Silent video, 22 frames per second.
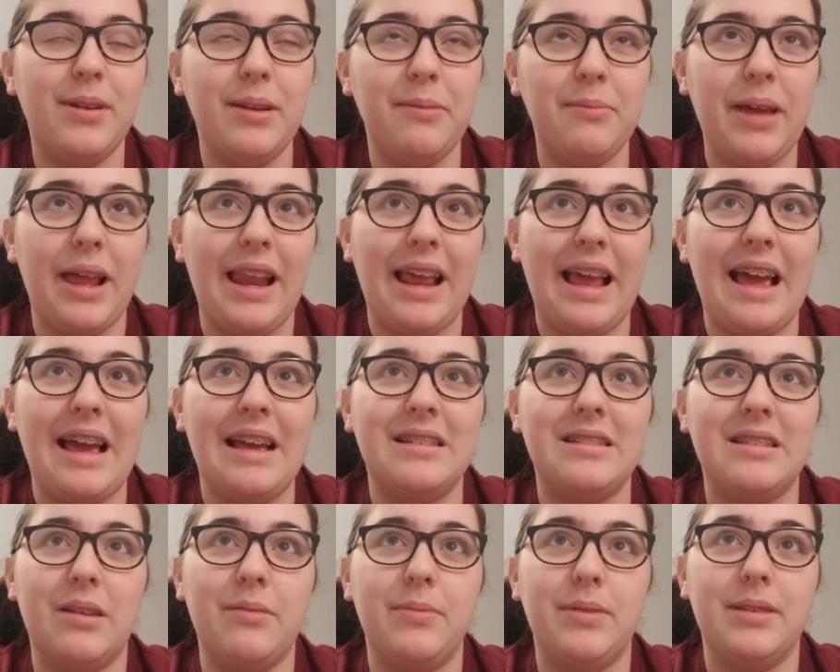what I'm getting at
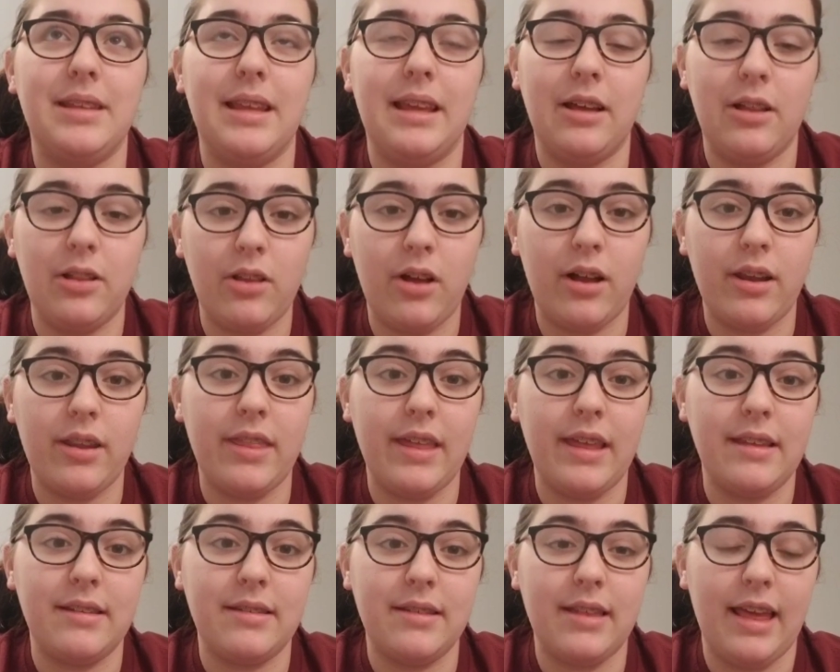is I've been seeing a lot of
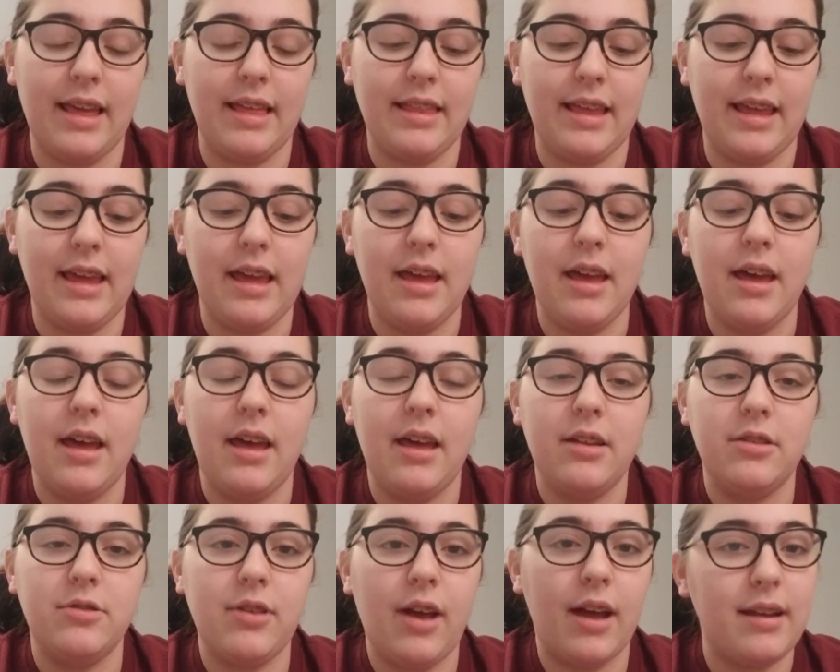these lately.
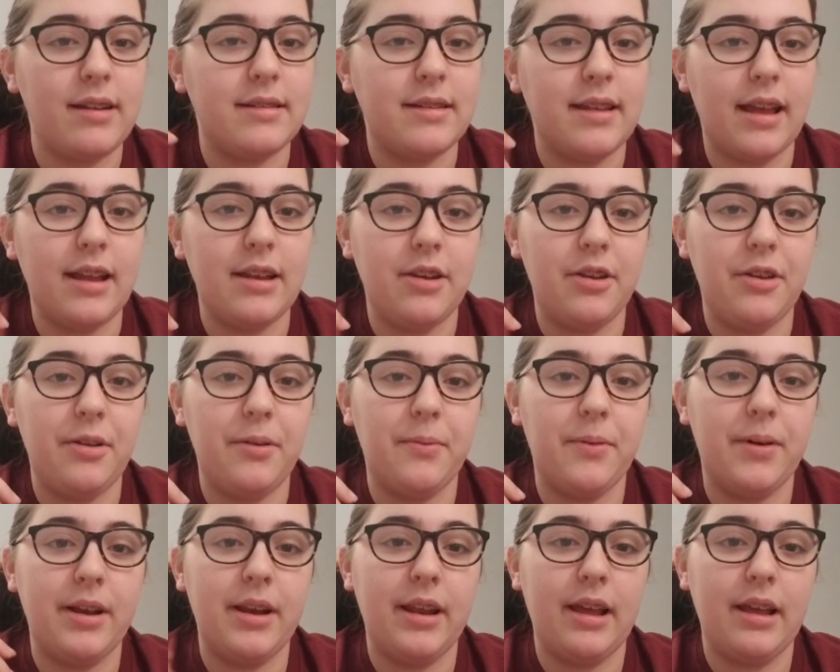So I decided to do
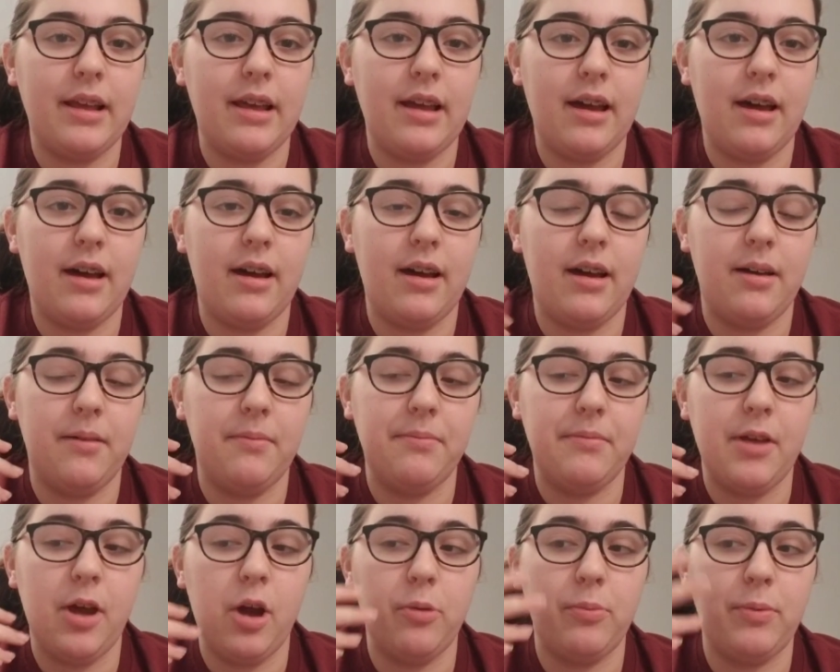one,
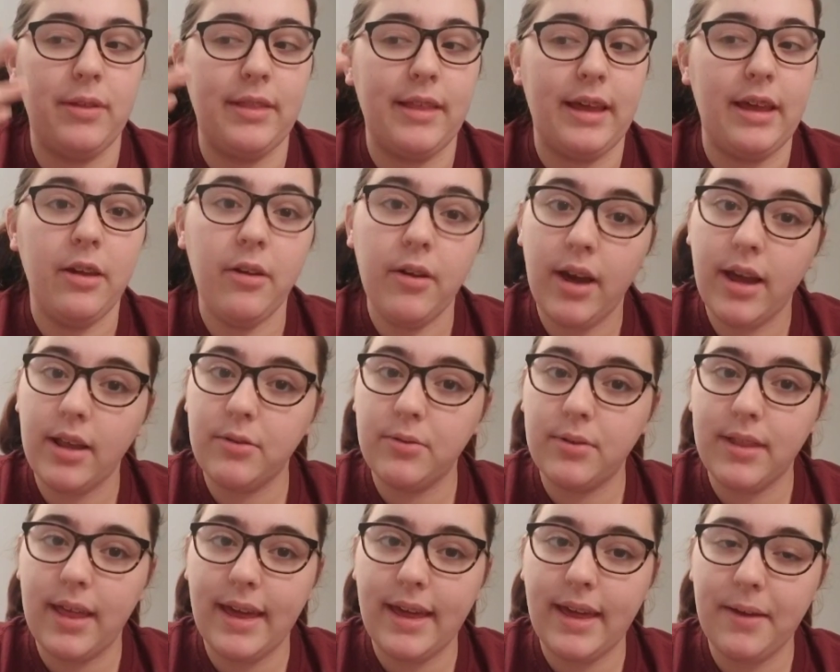um, hoping that you guys
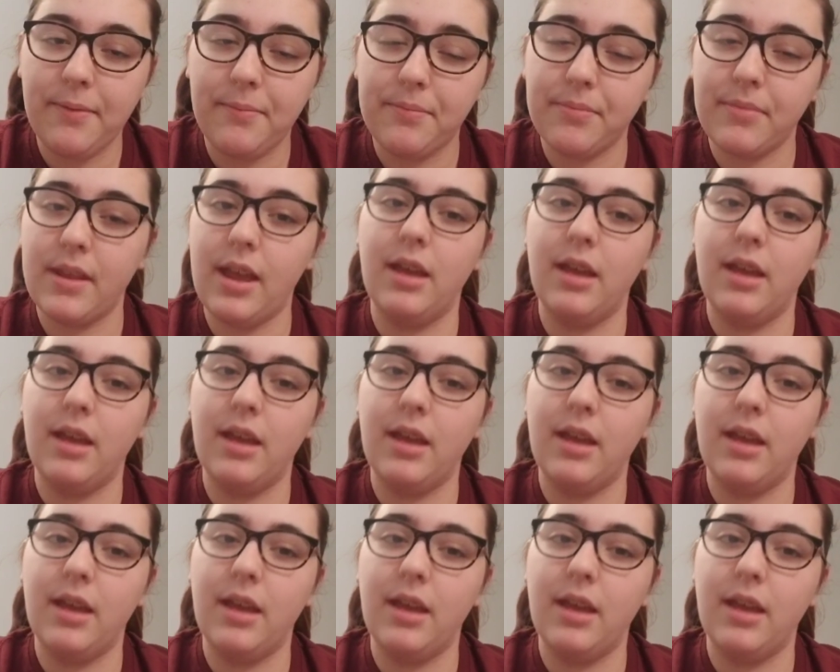would like it.